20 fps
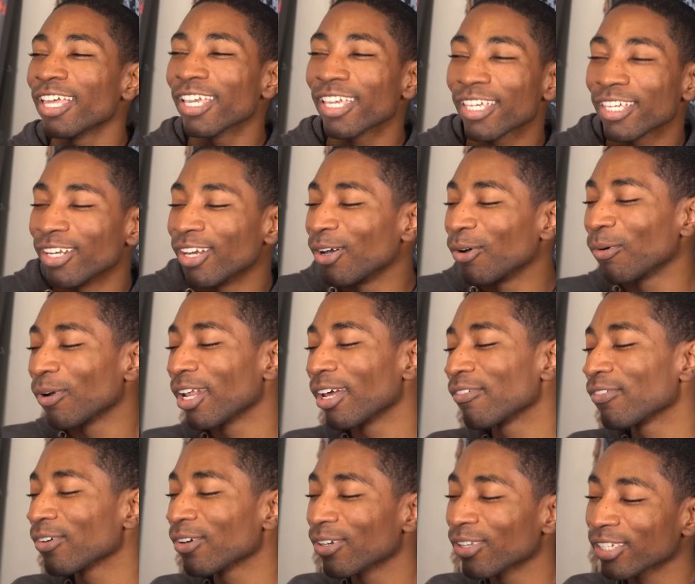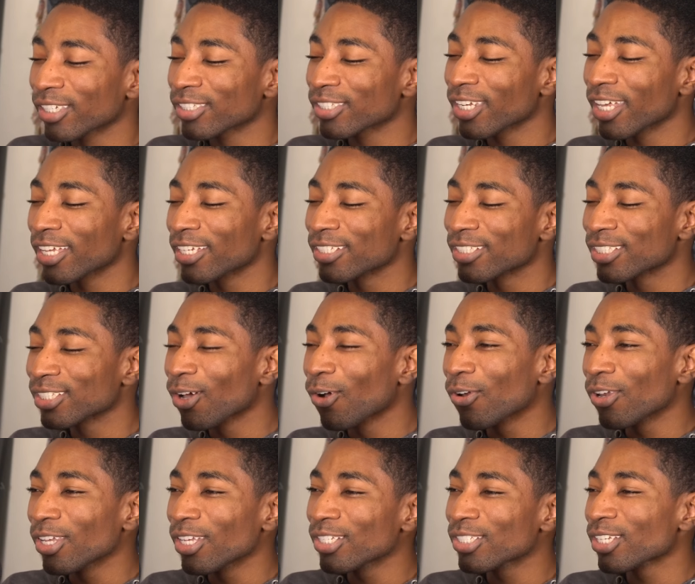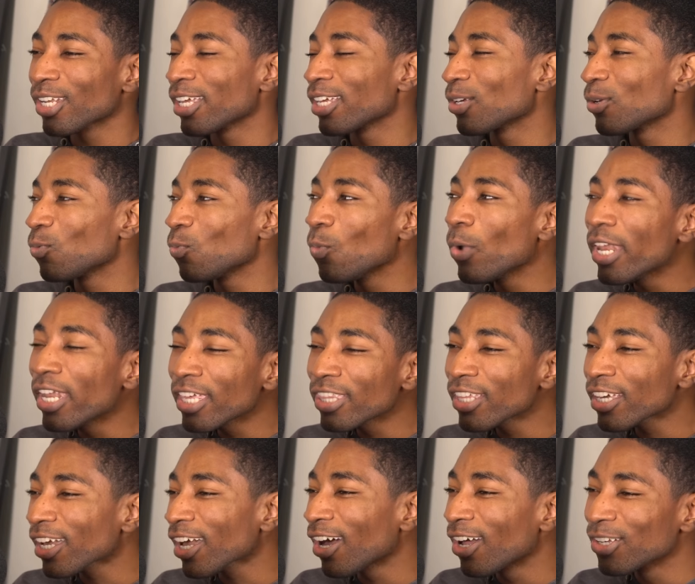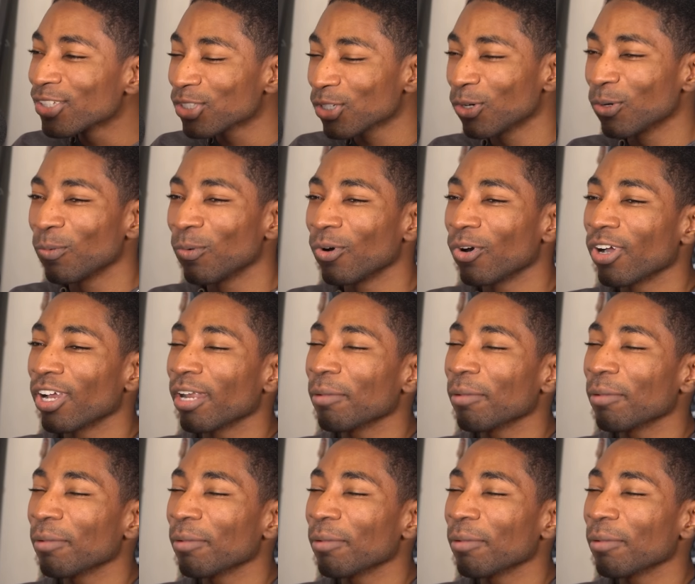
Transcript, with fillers: like no. you know, whatever. Like uh, Sony's like winning the console war,